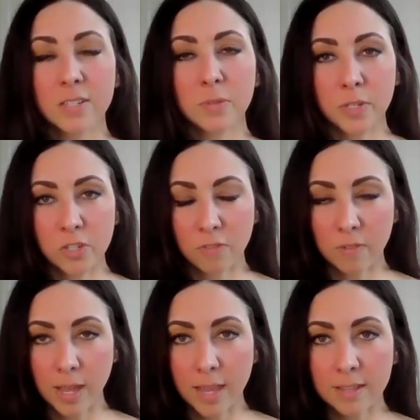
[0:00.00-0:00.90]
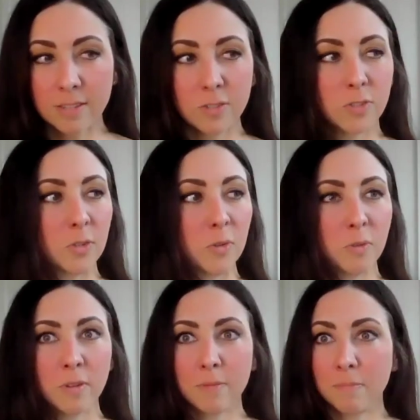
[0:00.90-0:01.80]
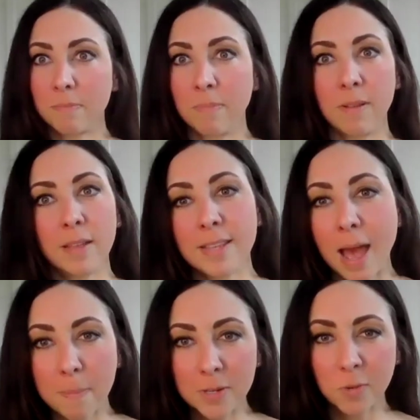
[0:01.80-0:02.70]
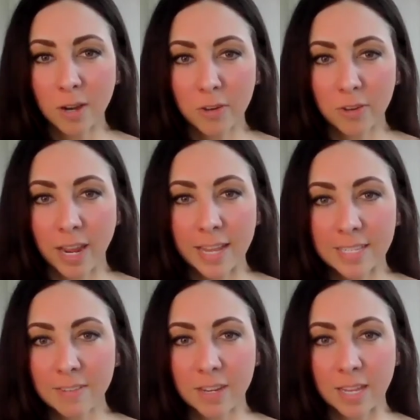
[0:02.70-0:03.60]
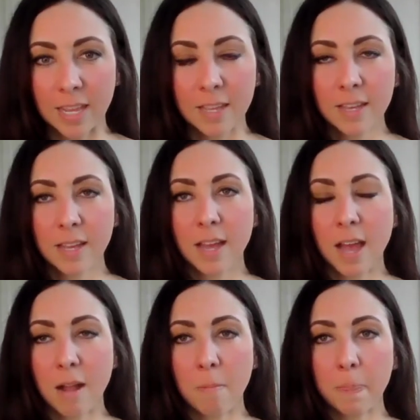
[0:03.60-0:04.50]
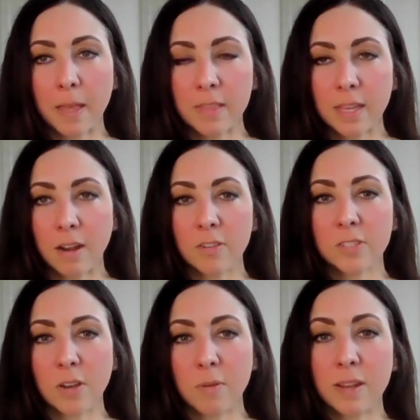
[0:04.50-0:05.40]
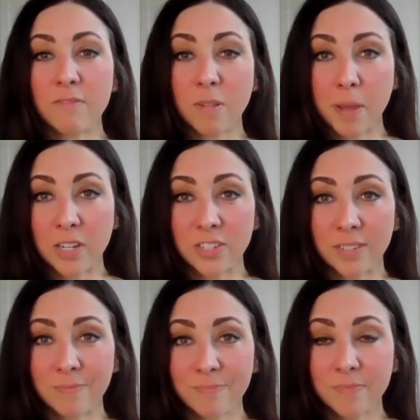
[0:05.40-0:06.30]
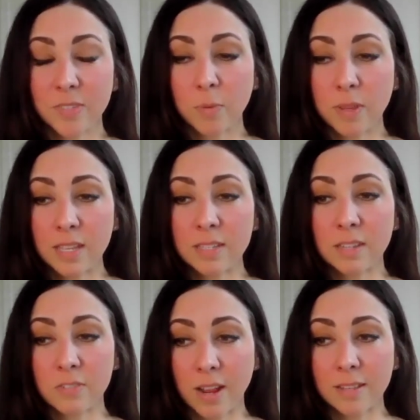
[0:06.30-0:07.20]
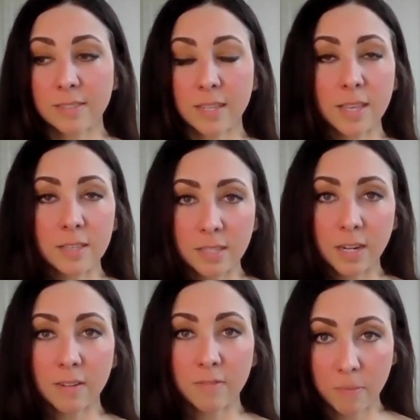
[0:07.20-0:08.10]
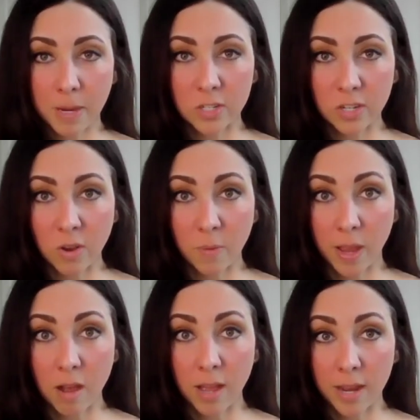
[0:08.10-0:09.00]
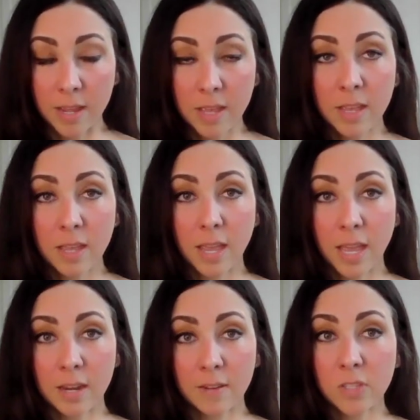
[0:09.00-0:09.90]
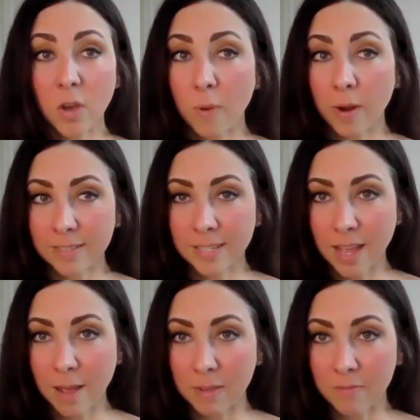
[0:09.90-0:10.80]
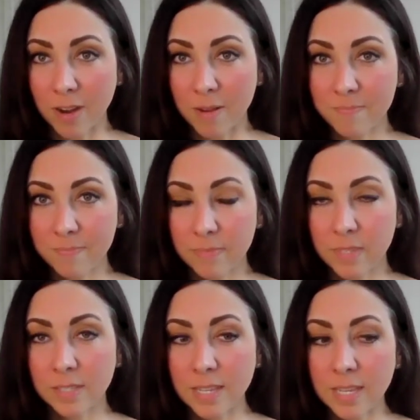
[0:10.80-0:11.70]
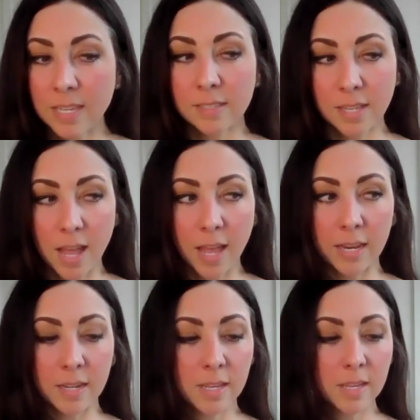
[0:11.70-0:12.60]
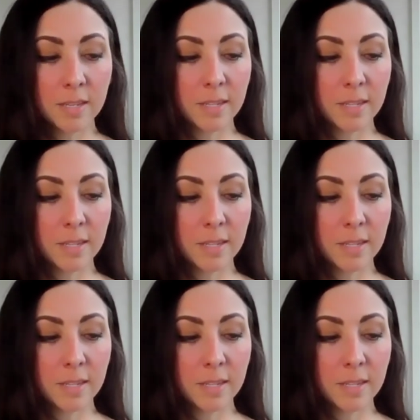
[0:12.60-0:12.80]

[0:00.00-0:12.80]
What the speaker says: to rejuvenate, to tap into our creativity. And then also inflammation. So we need to address, is there inflammation going on? And if so, where is it coming from? The sneakiest kind